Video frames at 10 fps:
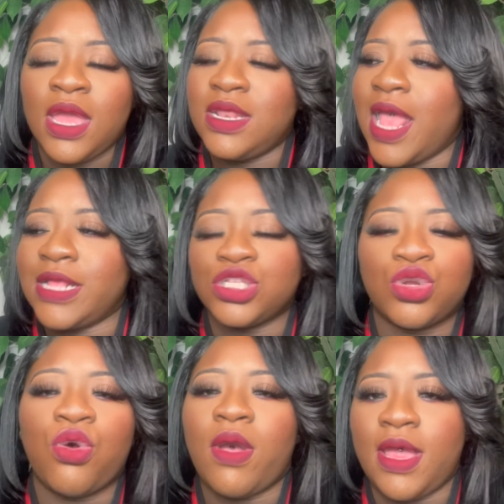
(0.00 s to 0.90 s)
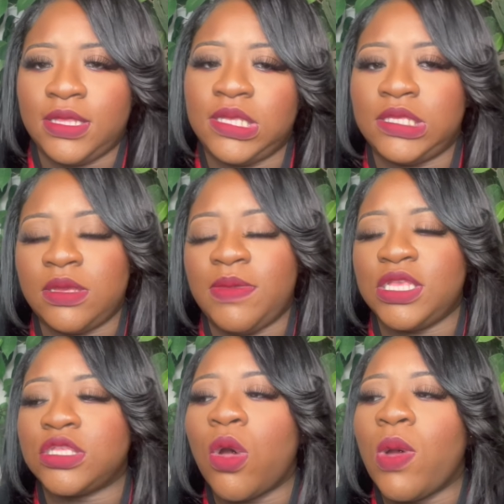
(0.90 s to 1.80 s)
That's crazy to me.
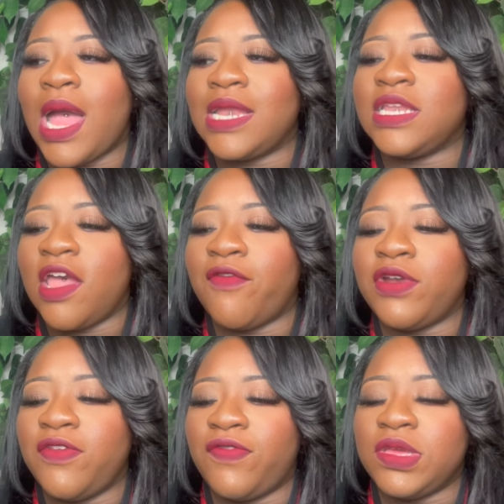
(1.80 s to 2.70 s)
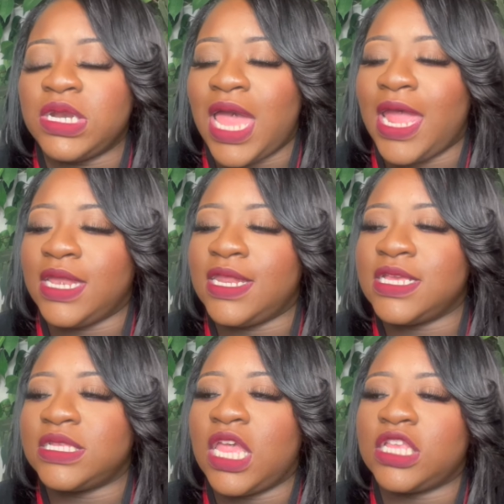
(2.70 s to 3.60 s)
So I definitely feel like
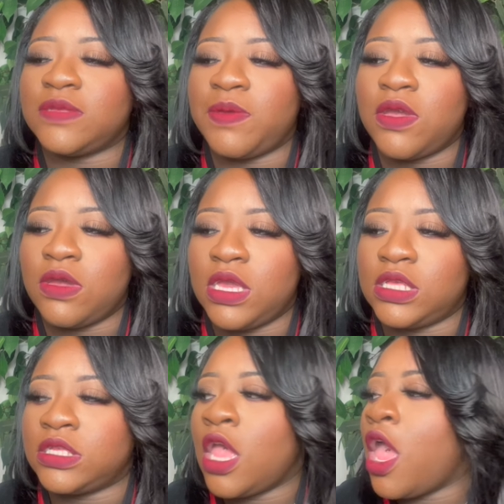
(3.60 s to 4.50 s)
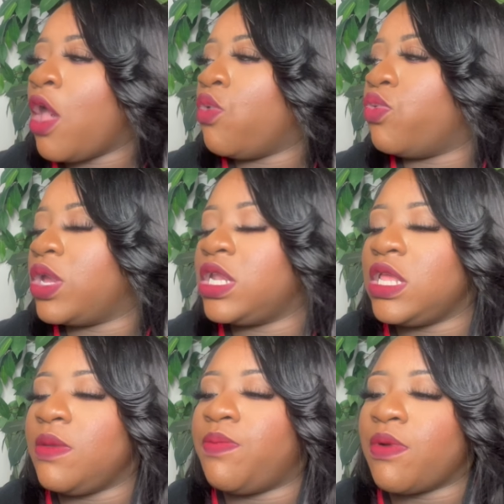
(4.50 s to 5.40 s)
this experience
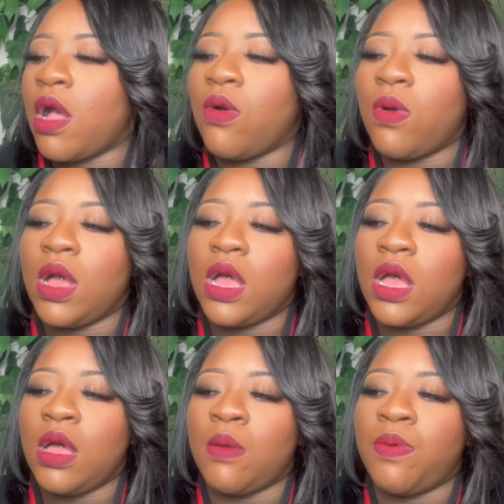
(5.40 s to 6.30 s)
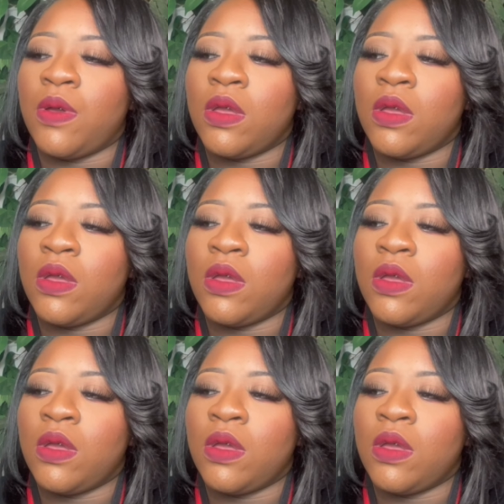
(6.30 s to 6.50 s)
really brought up